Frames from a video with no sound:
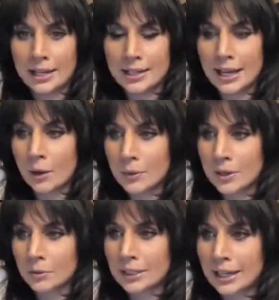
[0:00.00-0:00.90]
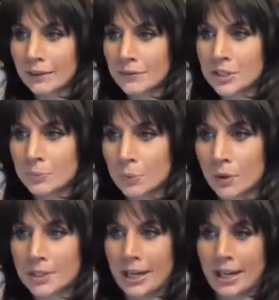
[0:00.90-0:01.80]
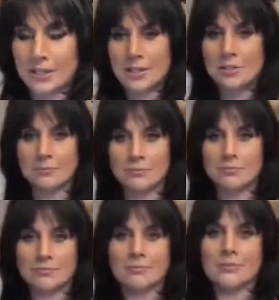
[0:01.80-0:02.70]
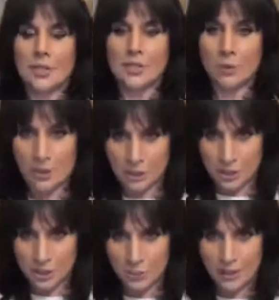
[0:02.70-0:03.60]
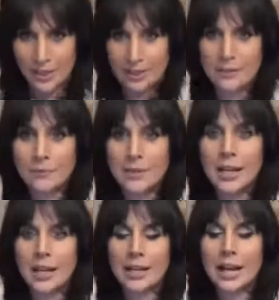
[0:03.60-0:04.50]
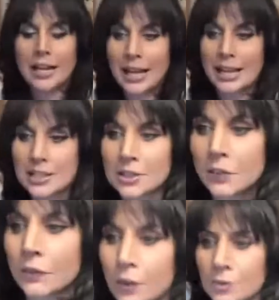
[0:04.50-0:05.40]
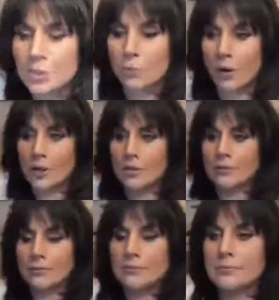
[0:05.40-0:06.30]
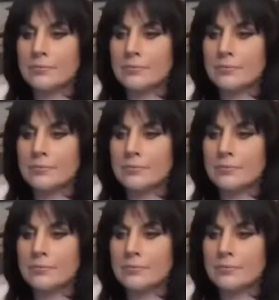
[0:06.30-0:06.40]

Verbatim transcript: And now we only have this broadcast. So I just went in and I ended the first one.